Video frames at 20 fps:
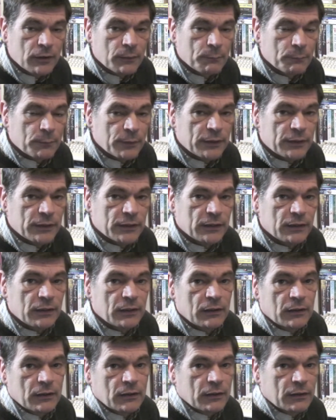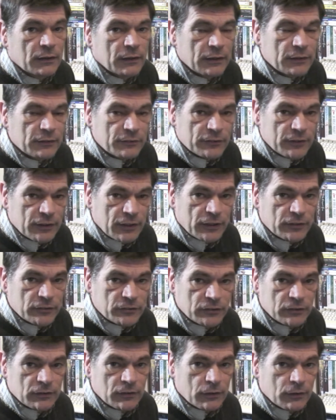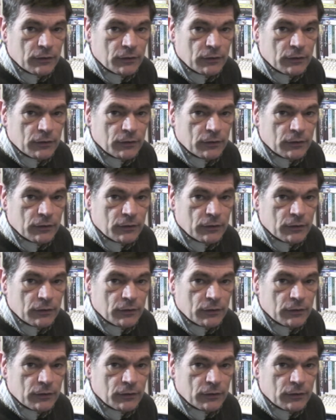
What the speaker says: MIDI installation